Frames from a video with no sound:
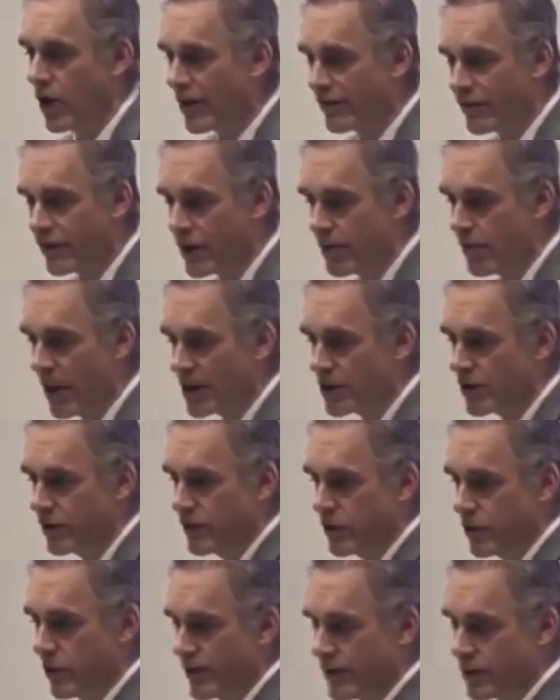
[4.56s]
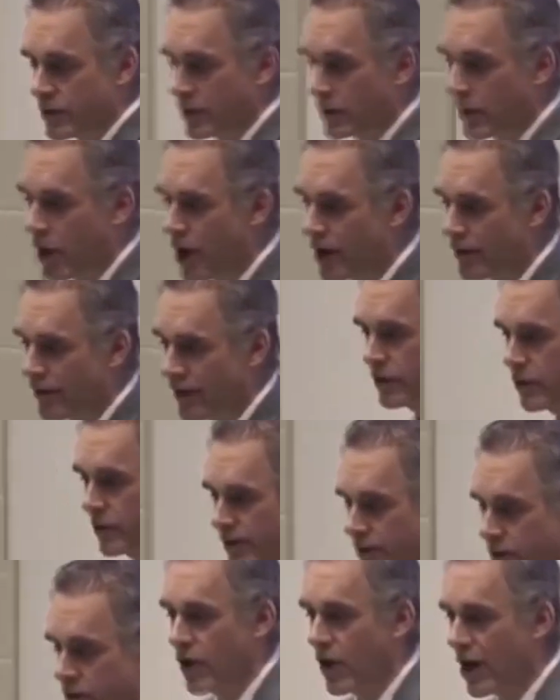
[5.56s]
not very much of you, and there's a lot of you,
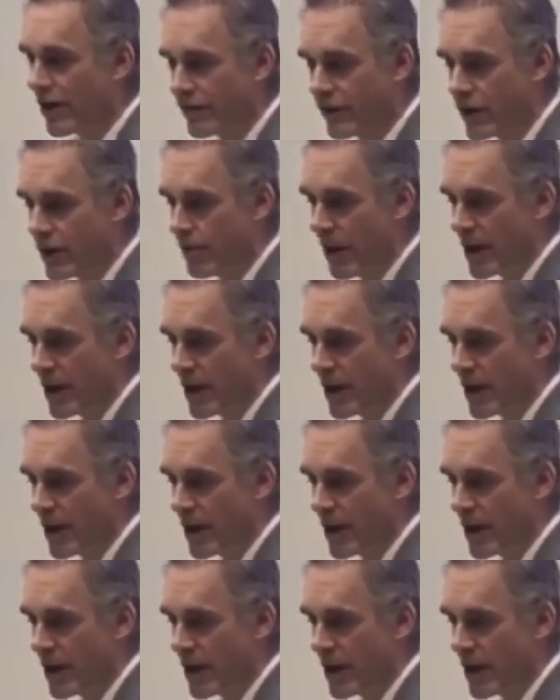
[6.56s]
and there's not very